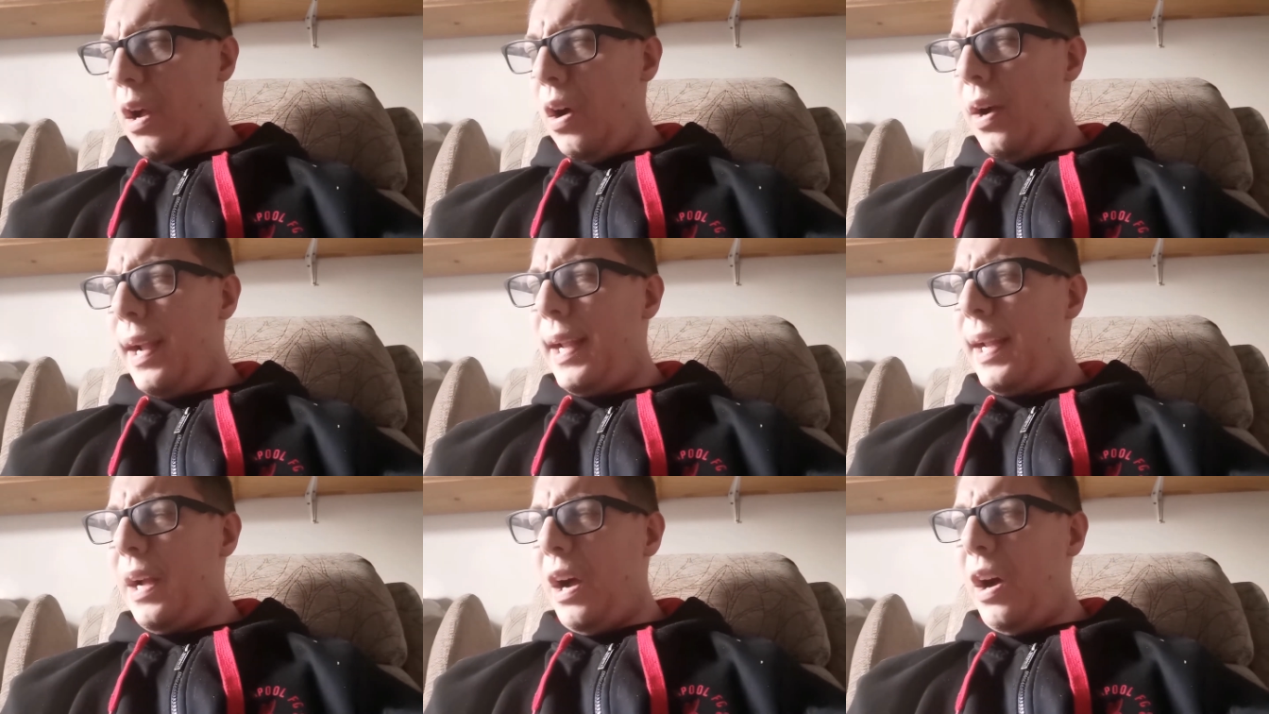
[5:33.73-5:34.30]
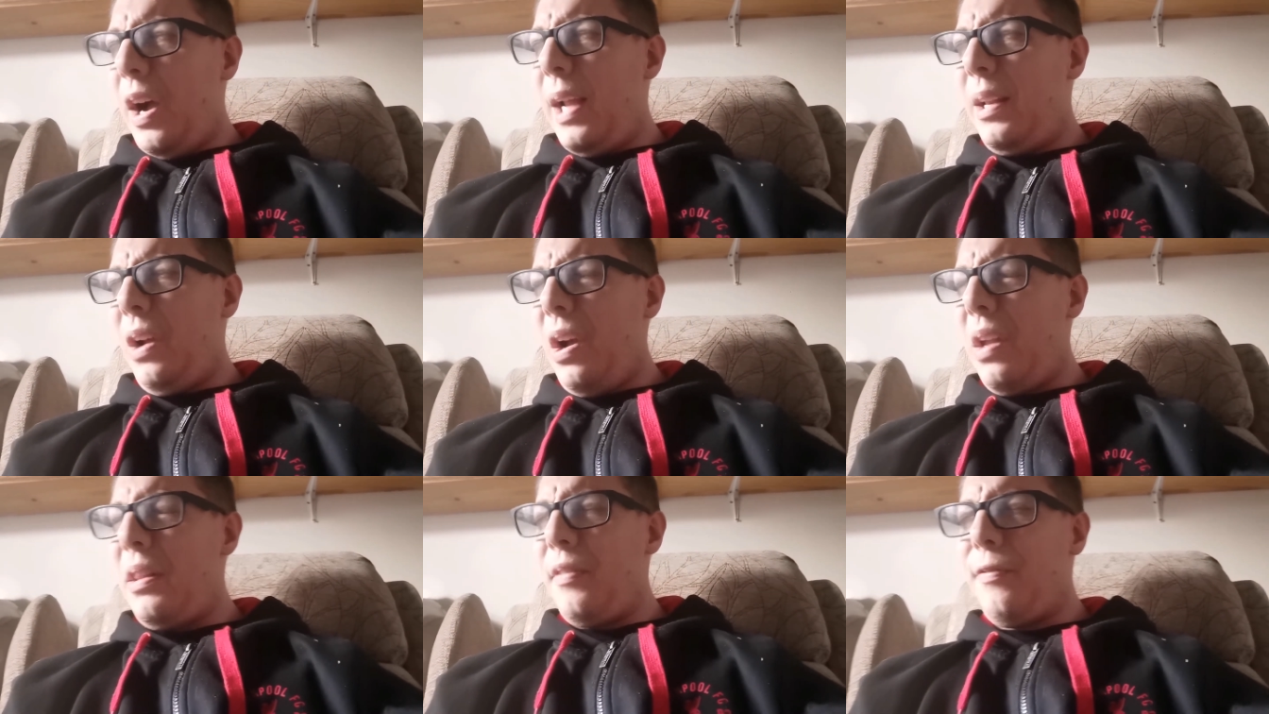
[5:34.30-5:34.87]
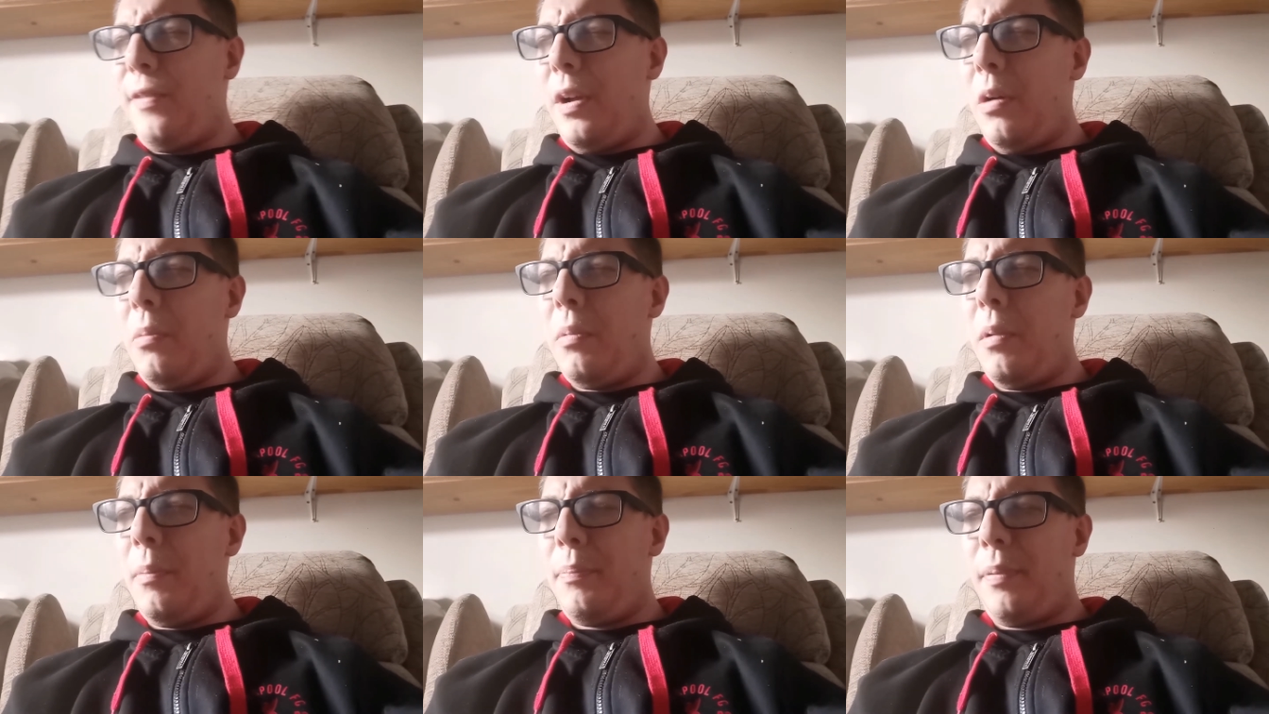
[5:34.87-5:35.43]
I I liked the
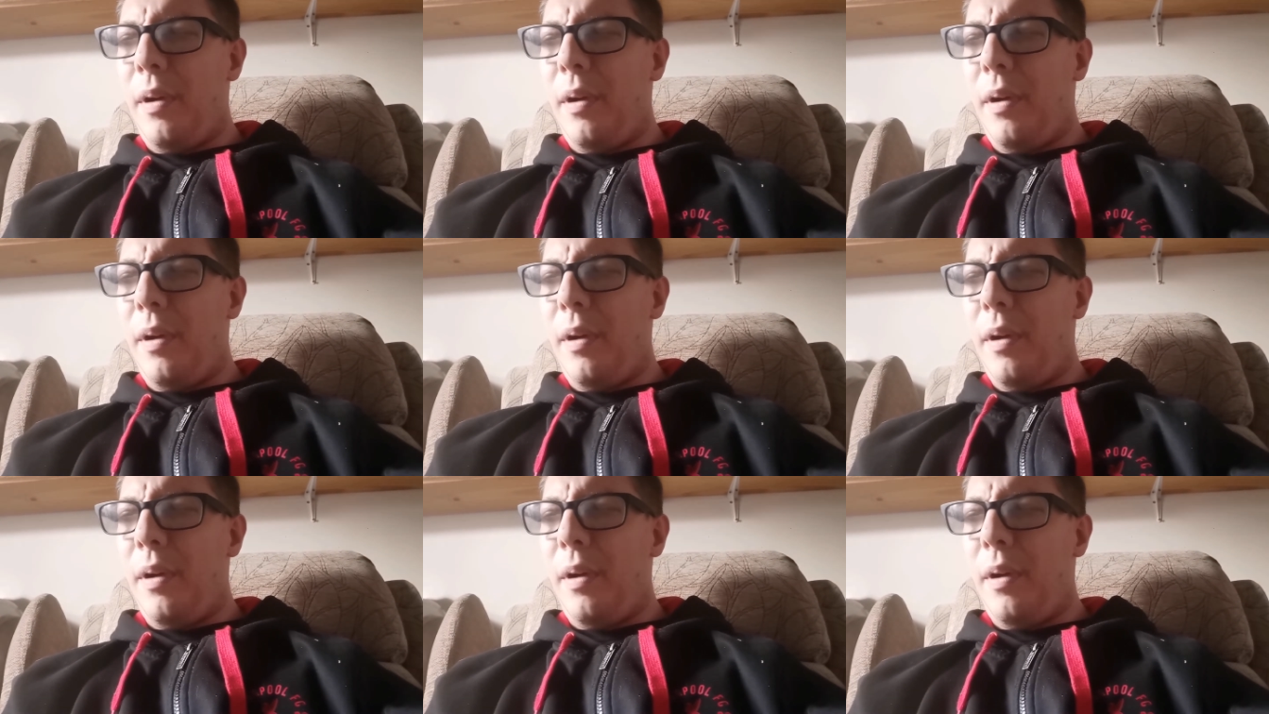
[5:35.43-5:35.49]
film,